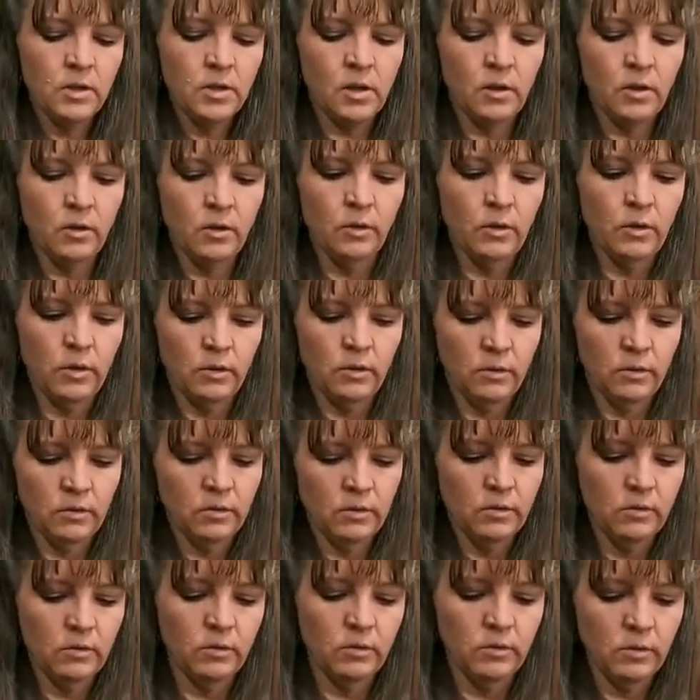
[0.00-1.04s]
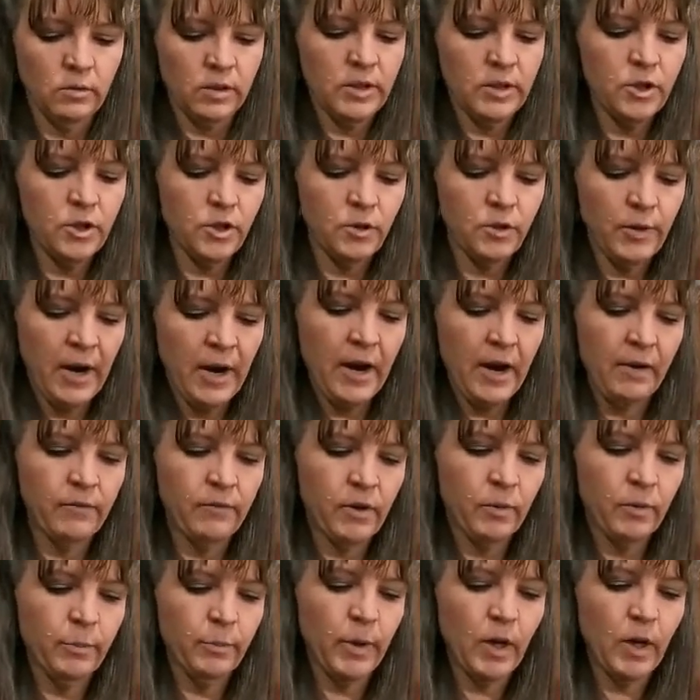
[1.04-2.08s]
So once you have
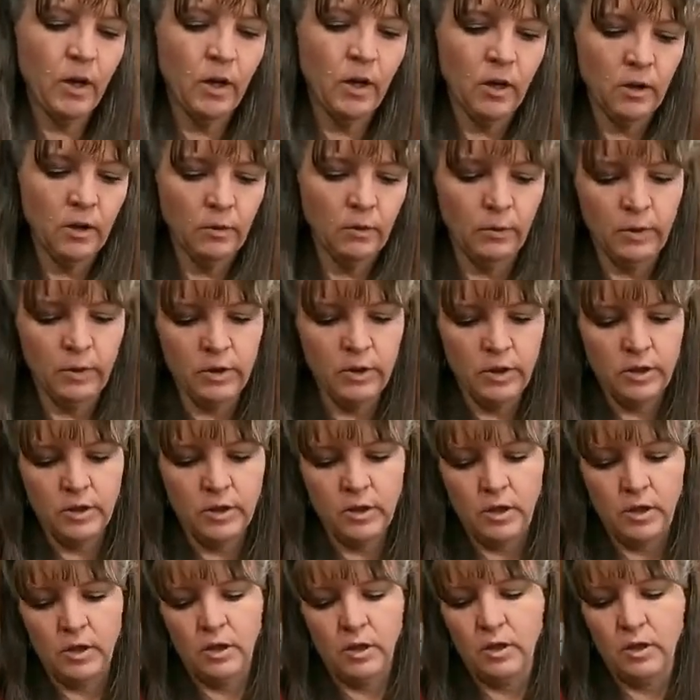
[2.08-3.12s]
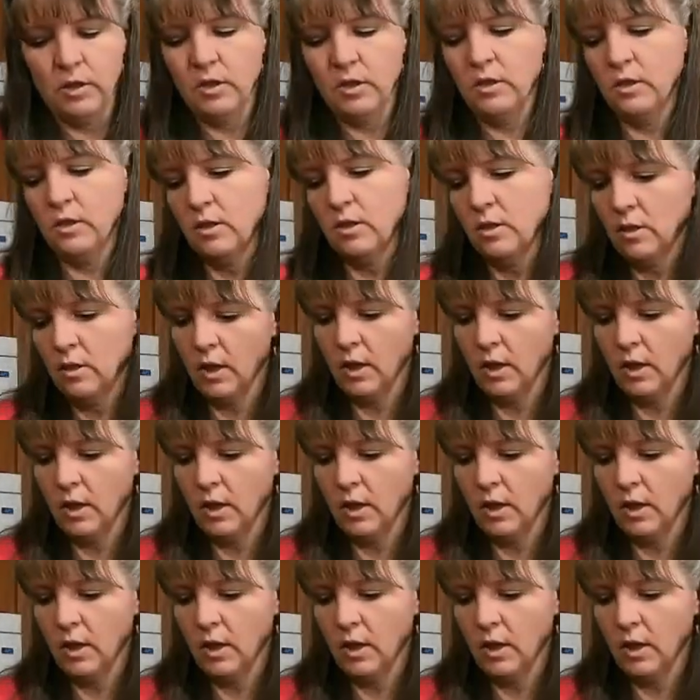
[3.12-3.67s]
your ball, we're just going to